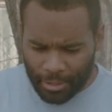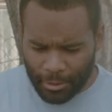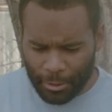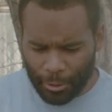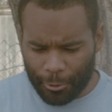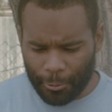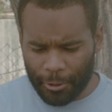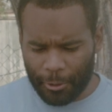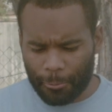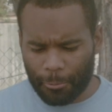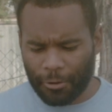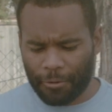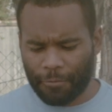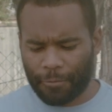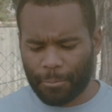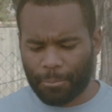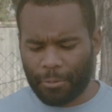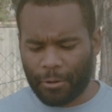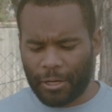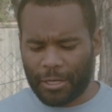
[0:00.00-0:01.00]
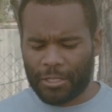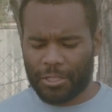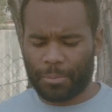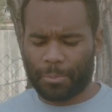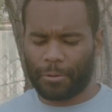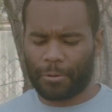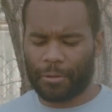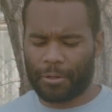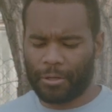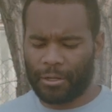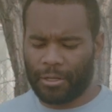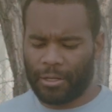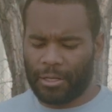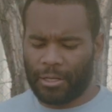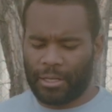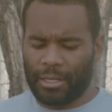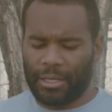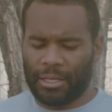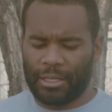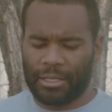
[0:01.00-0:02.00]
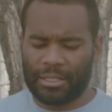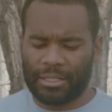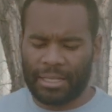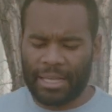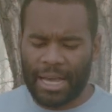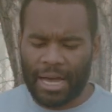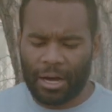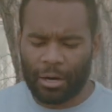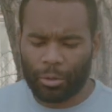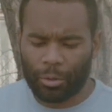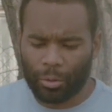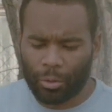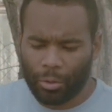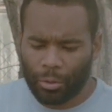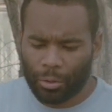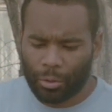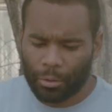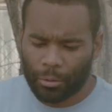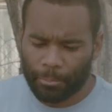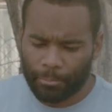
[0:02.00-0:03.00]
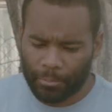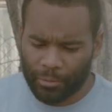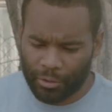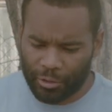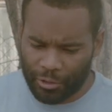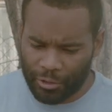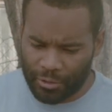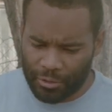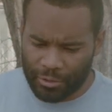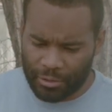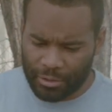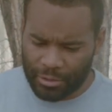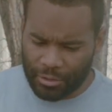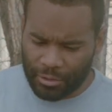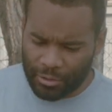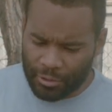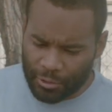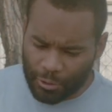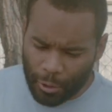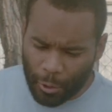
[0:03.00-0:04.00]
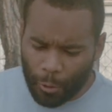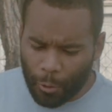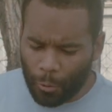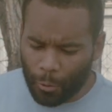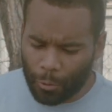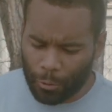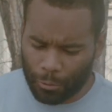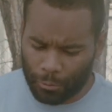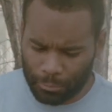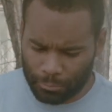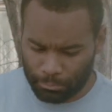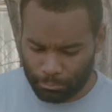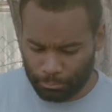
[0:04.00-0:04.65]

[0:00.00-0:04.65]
The Greek word for prosper is yao dol,